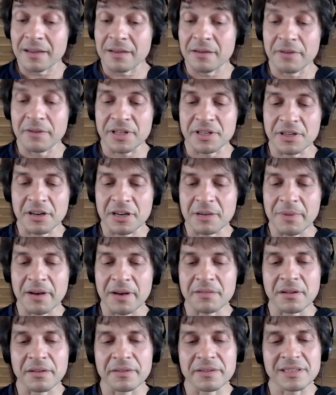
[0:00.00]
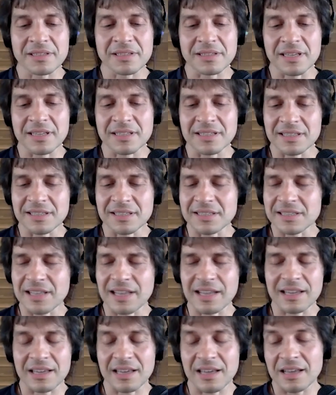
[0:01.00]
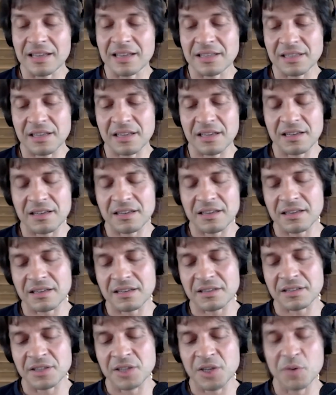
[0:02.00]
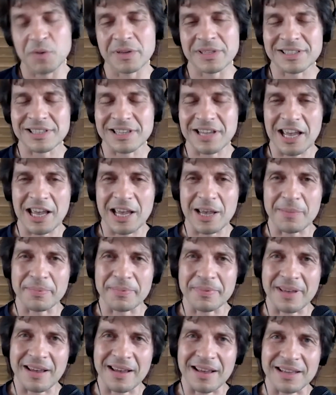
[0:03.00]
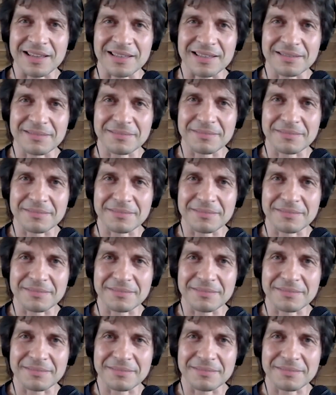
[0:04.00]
we talk about all these things, and it's like there's no escape that